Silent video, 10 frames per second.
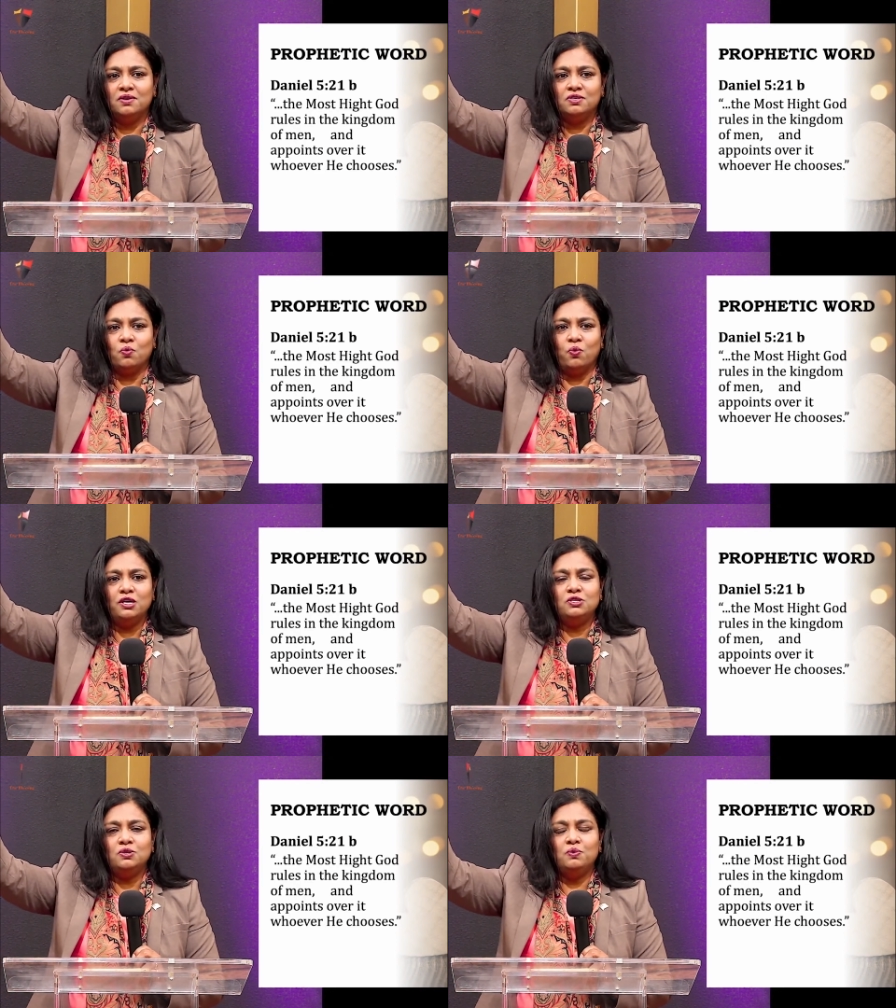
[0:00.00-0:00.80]
So,
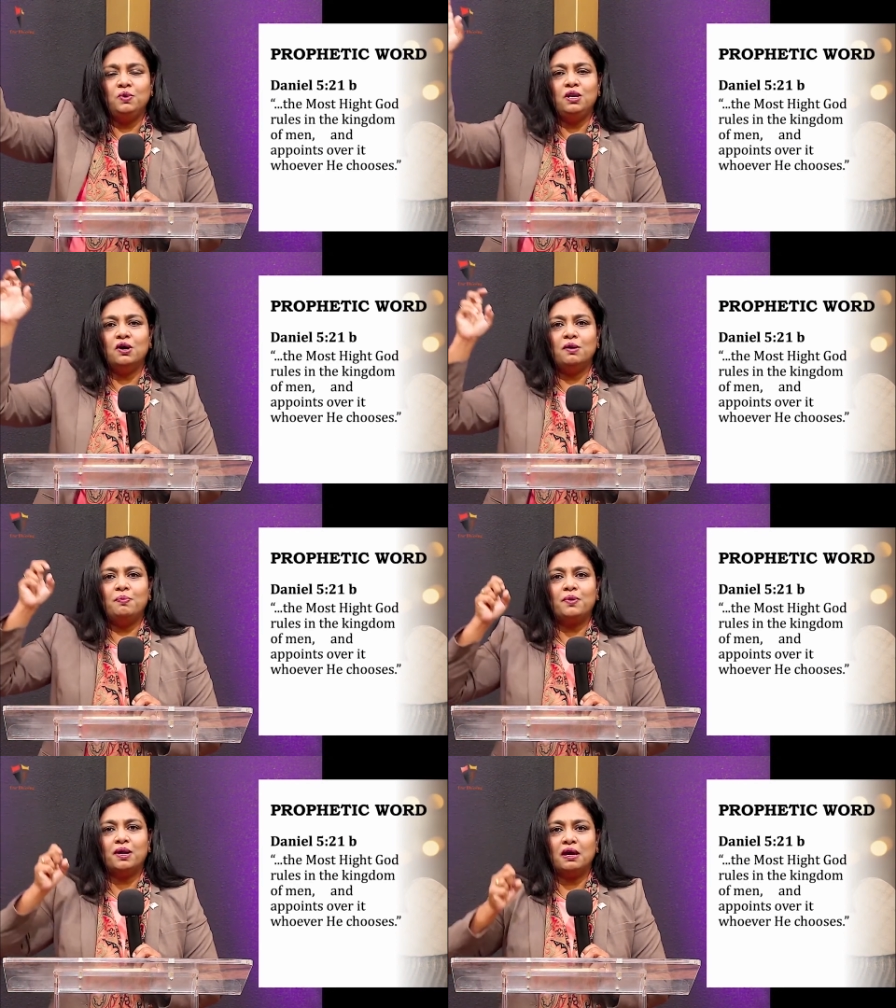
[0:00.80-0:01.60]
why should we not
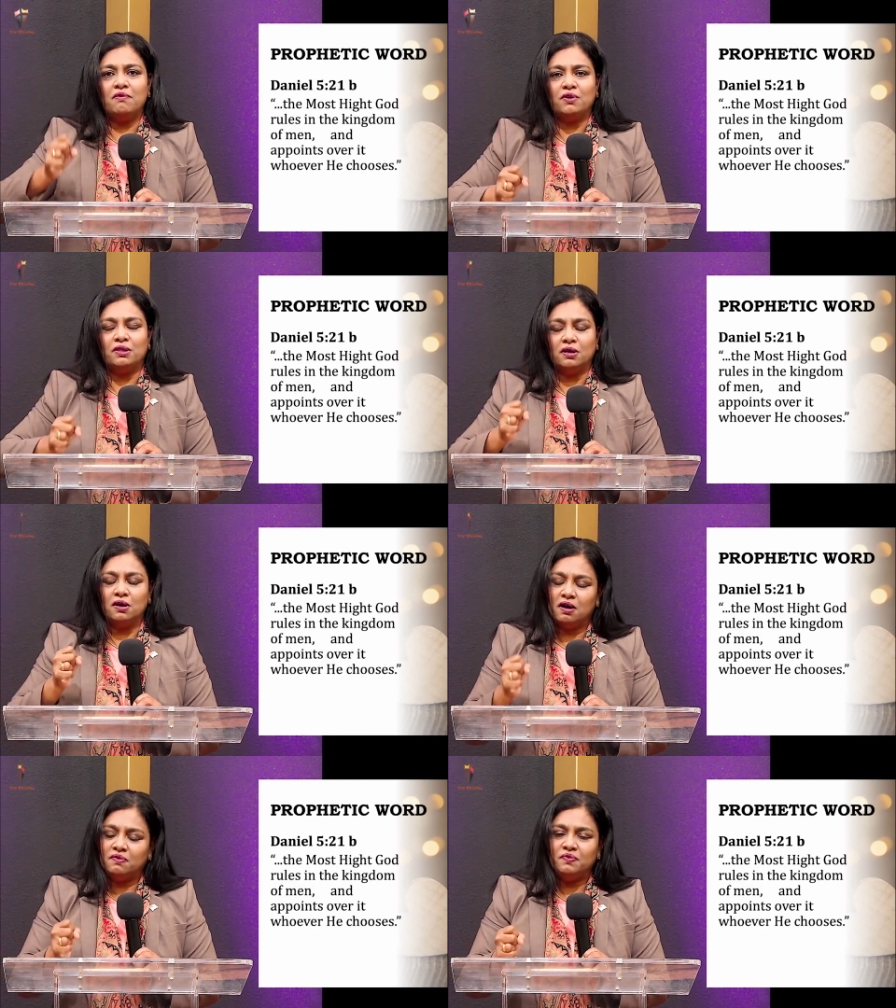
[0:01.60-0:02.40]
pray for the
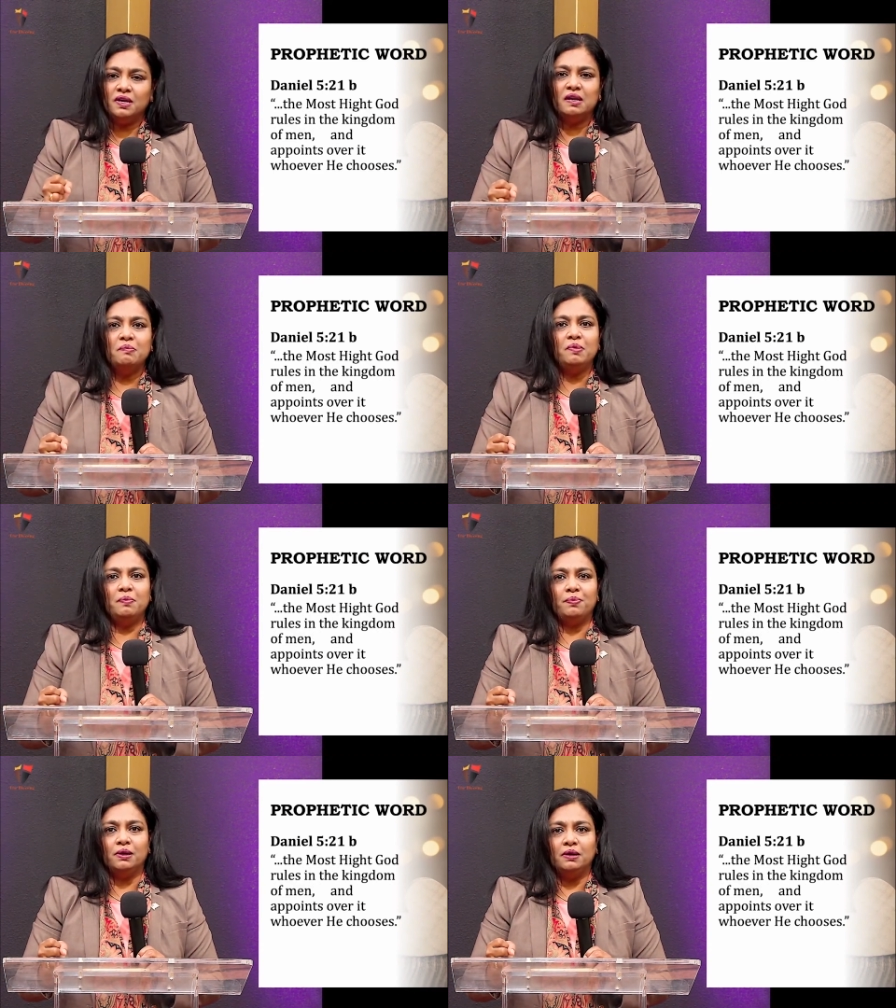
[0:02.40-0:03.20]
God fearing
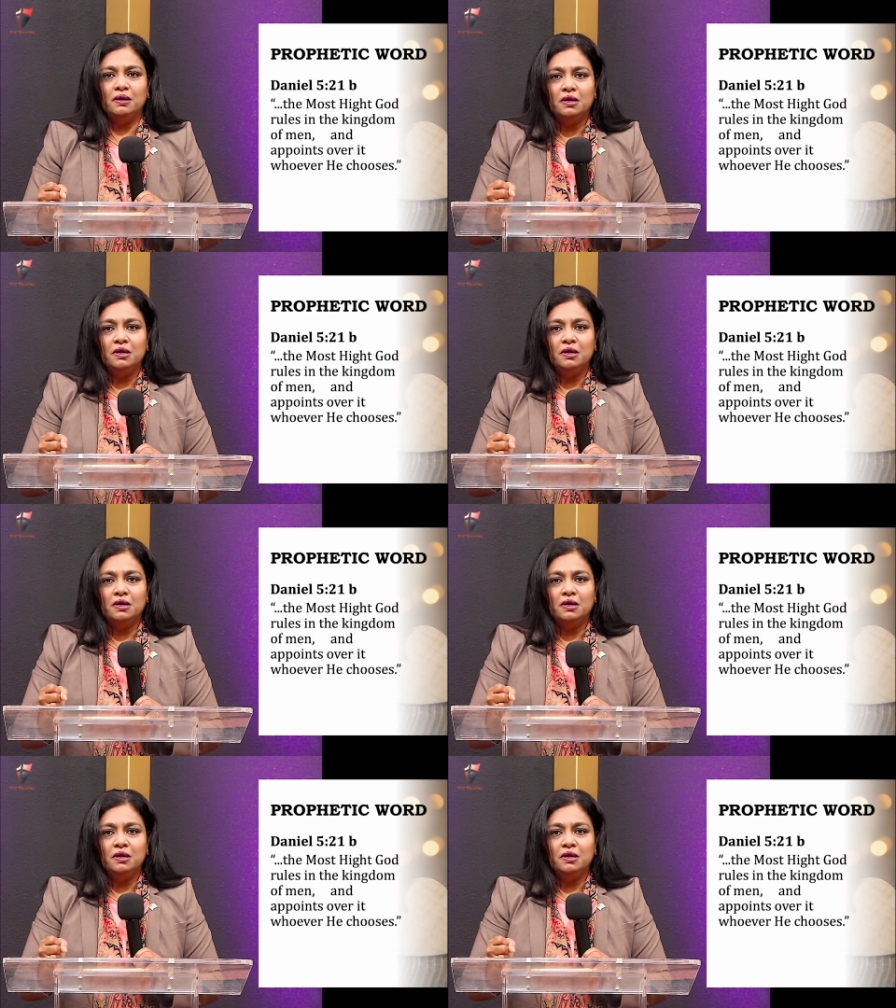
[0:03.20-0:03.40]
people